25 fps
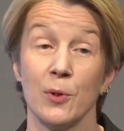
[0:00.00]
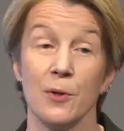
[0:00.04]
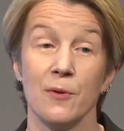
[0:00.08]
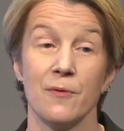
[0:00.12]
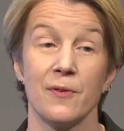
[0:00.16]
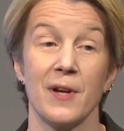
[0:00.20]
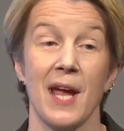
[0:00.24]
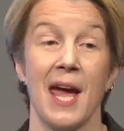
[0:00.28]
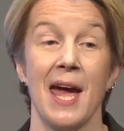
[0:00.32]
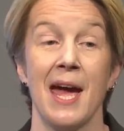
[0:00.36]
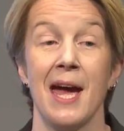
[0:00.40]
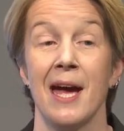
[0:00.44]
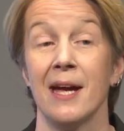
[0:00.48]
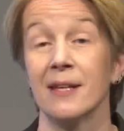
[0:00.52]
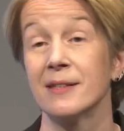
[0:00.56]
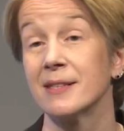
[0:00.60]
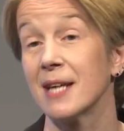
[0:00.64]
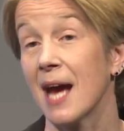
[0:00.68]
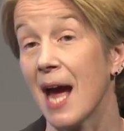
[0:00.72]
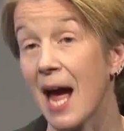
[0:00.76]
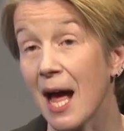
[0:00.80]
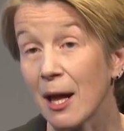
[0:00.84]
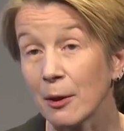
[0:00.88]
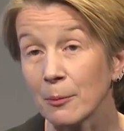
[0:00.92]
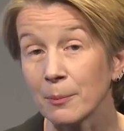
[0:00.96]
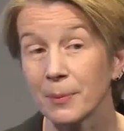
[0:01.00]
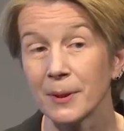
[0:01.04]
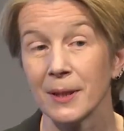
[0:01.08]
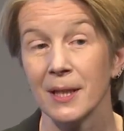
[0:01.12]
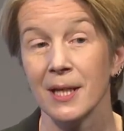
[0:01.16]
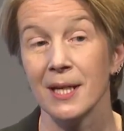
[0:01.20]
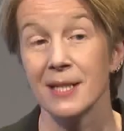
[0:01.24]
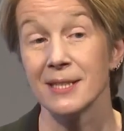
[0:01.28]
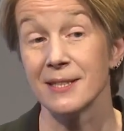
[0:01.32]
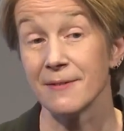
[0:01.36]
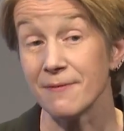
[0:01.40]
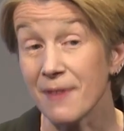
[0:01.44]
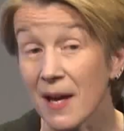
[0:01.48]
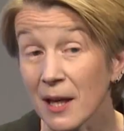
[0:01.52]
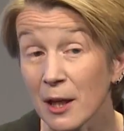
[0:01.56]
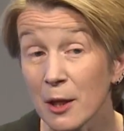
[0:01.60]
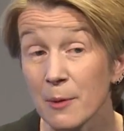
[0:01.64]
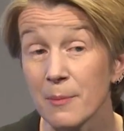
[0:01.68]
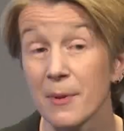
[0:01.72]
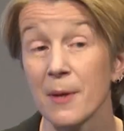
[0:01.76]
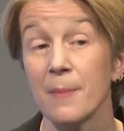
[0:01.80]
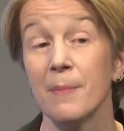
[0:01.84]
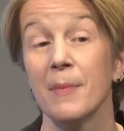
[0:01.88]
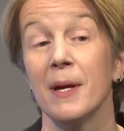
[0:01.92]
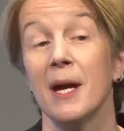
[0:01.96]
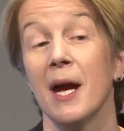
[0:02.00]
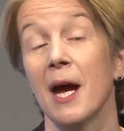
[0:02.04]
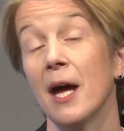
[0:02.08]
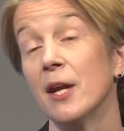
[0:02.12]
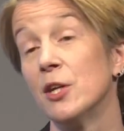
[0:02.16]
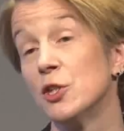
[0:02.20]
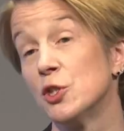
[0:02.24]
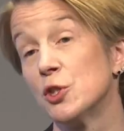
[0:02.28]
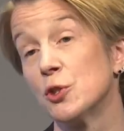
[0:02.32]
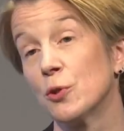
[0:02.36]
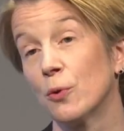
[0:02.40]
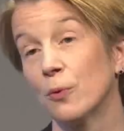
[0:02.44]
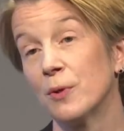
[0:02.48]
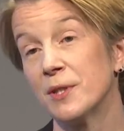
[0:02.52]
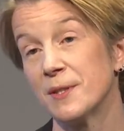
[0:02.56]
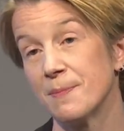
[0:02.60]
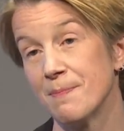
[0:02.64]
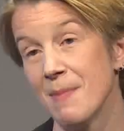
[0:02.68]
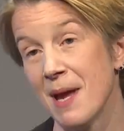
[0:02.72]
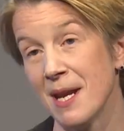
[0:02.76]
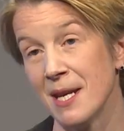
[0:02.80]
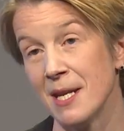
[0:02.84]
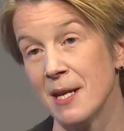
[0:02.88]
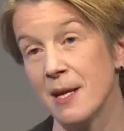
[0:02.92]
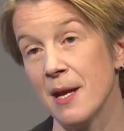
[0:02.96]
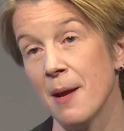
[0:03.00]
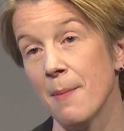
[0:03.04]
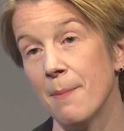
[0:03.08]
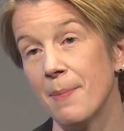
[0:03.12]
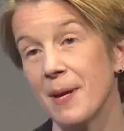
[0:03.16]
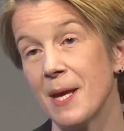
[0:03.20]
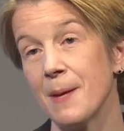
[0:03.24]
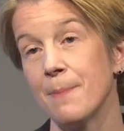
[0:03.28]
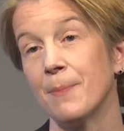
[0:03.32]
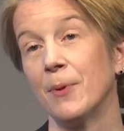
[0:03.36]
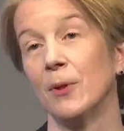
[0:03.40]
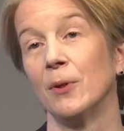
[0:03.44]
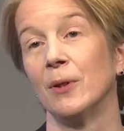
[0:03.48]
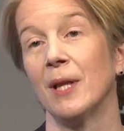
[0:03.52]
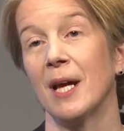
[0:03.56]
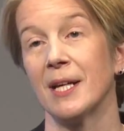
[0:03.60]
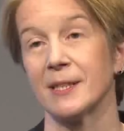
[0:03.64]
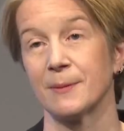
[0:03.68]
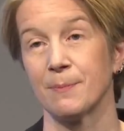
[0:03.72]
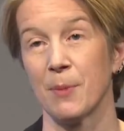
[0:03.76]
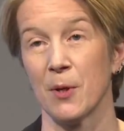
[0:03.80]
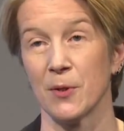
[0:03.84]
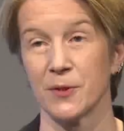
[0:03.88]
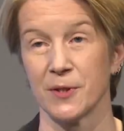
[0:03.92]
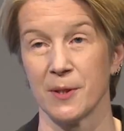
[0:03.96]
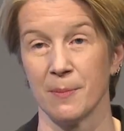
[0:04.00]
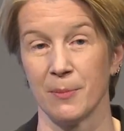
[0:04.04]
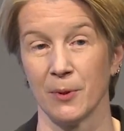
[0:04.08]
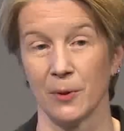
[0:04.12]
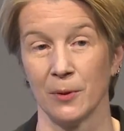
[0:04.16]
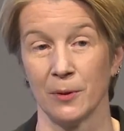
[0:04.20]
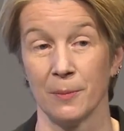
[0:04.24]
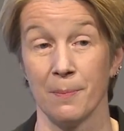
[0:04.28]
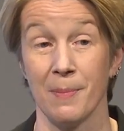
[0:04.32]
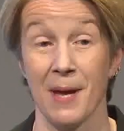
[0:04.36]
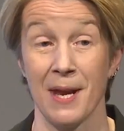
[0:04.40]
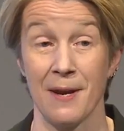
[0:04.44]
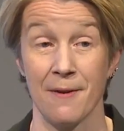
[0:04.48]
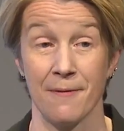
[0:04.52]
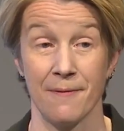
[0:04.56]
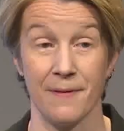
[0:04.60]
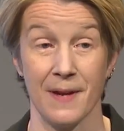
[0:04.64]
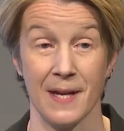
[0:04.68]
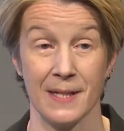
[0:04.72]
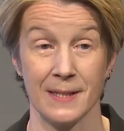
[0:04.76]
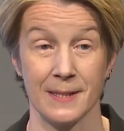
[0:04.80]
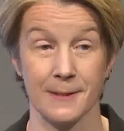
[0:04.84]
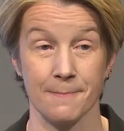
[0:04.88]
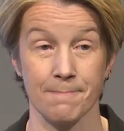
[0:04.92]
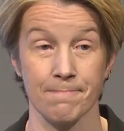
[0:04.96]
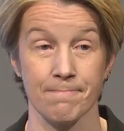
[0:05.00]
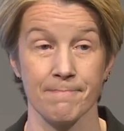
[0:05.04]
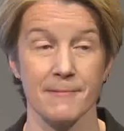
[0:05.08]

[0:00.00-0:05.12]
care, to help develop them and ensure as many people as possible benefit.